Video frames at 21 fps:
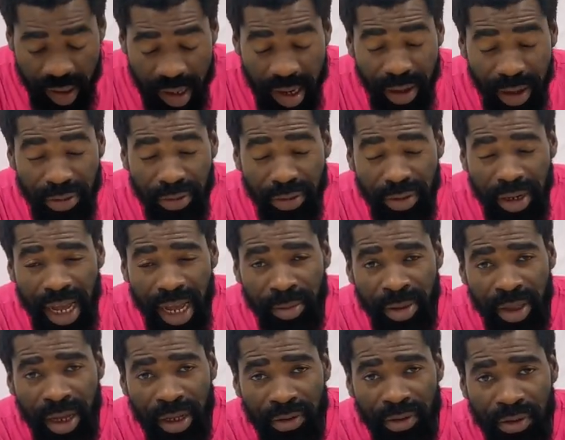Now today
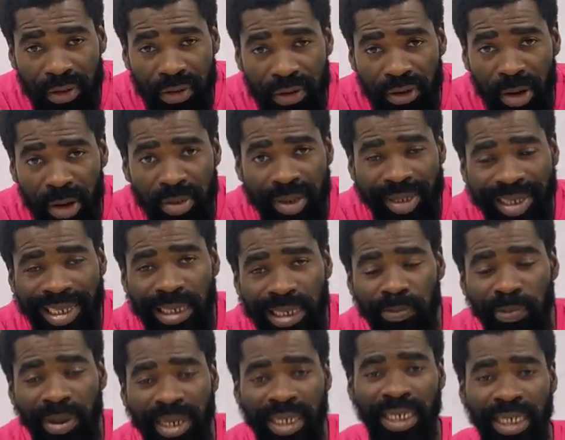I'm here to do something
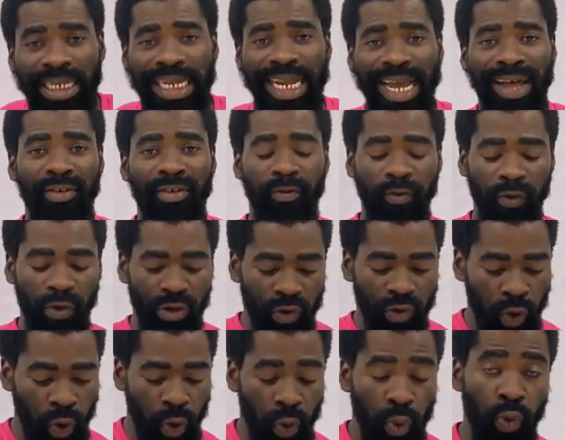special for
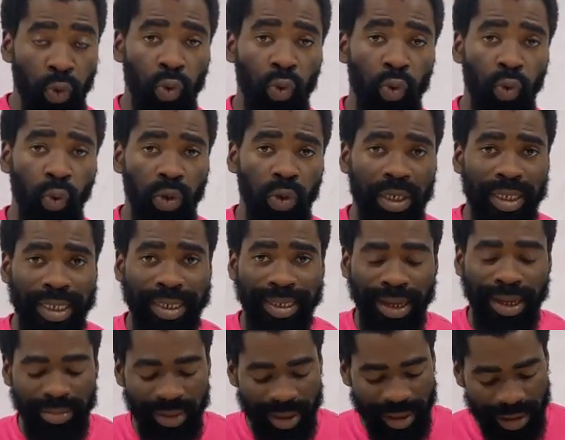you. This is
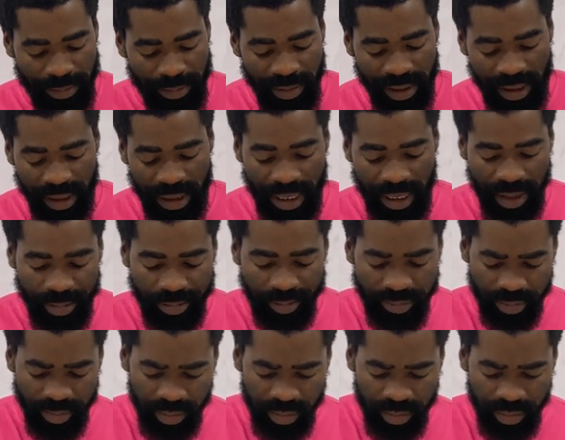something special.